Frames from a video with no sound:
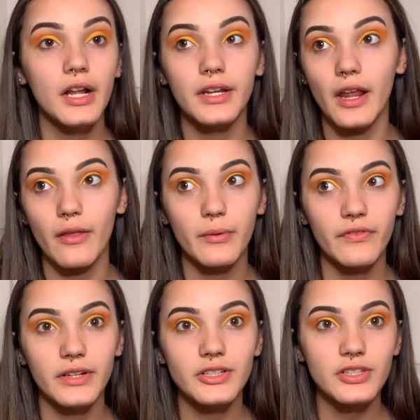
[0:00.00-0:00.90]
Now that we
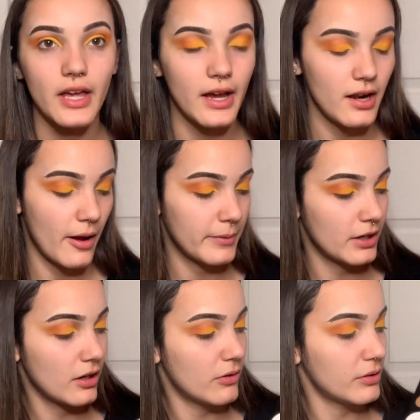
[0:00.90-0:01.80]
finished that, I'm gonna
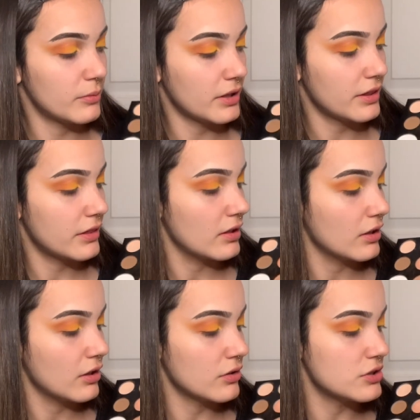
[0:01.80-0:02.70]
go in with
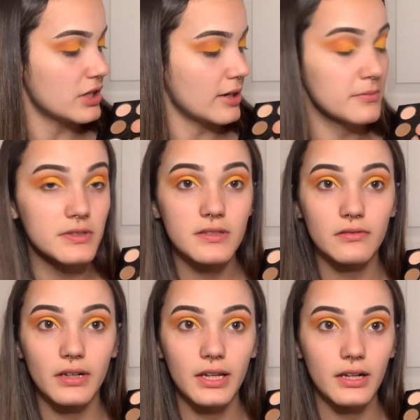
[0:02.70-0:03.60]
Code James
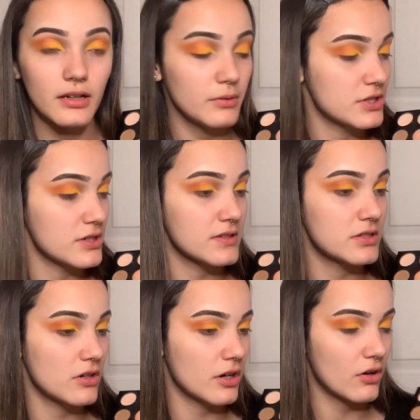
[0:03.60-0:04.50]
right here, which is a
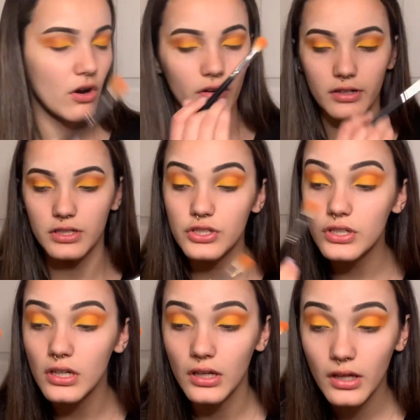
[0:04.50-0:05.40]
dark orange,
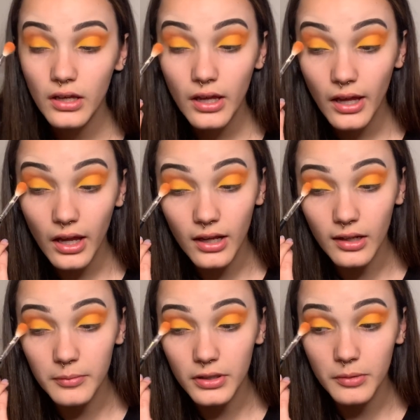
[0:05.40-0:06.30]
and
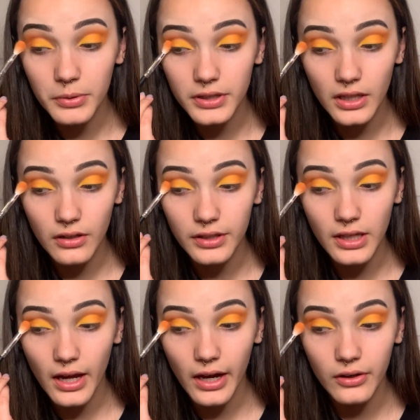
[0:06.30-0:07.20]
I'm gonna put that on the
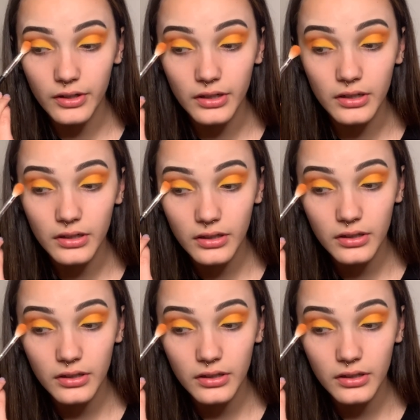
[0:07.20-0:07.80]
outer